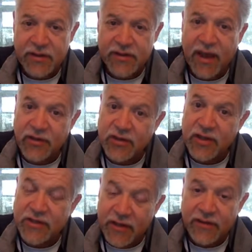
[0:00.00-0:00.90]
and
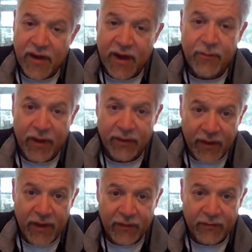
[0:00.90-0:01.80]
Sadducees and the time they
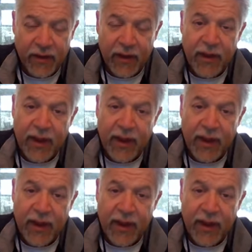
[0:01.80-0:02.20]
lived